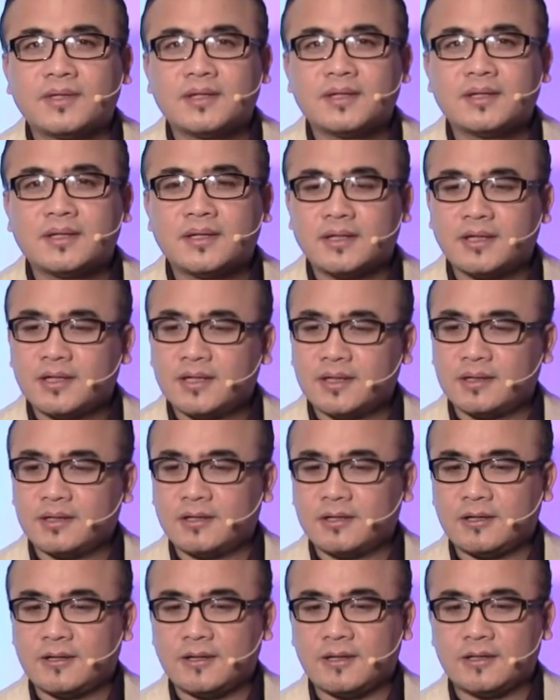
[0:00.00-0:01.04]

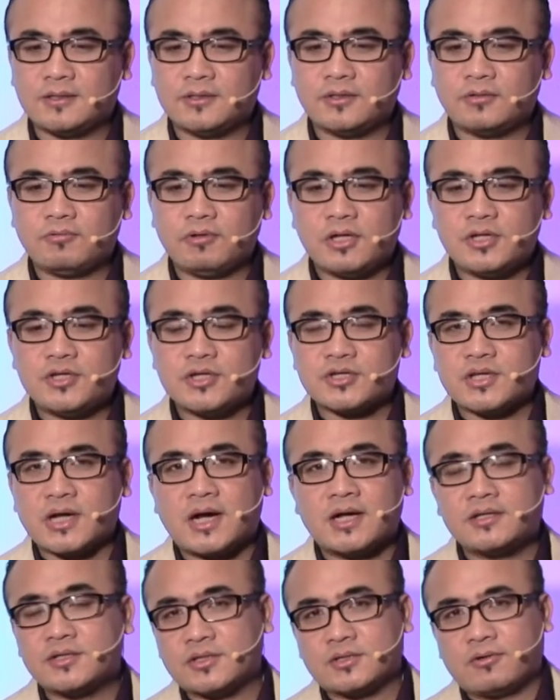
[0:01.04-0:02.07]
The religious
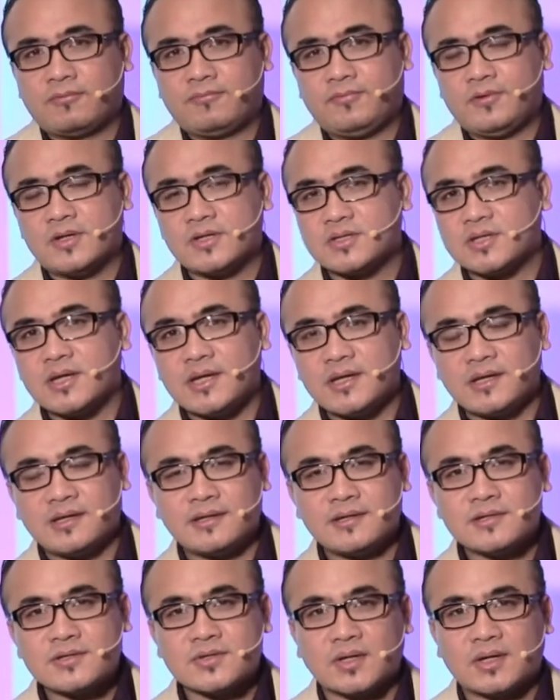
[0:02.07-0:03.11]
answer
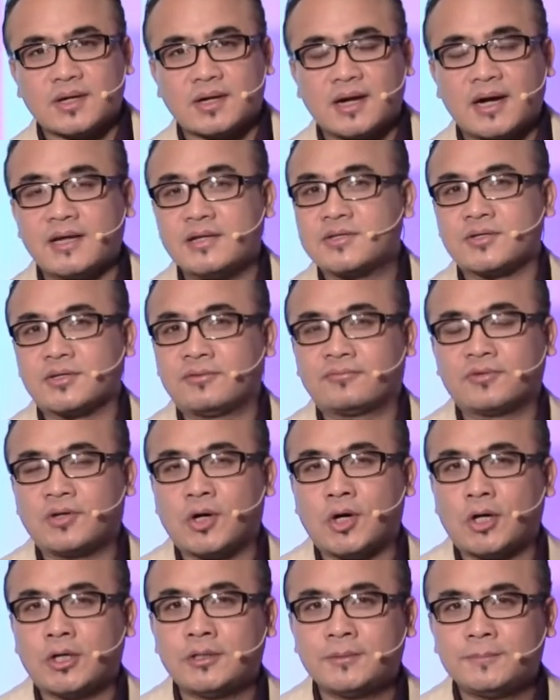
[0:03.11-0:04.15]
obviously is, I serve
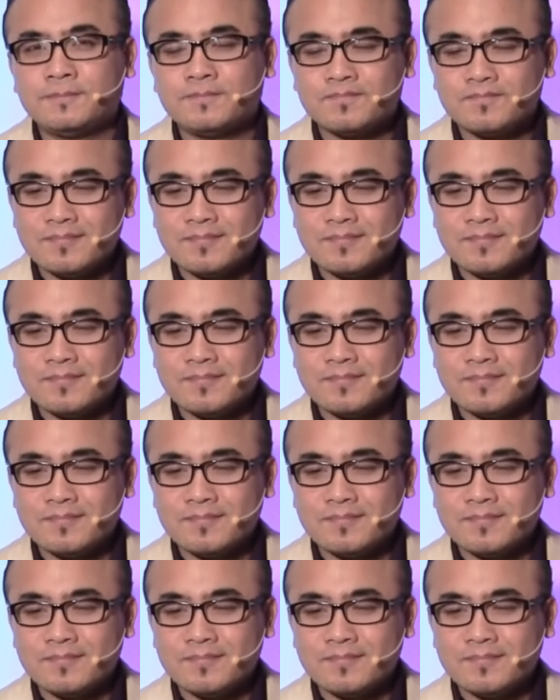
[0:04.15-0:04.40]
God.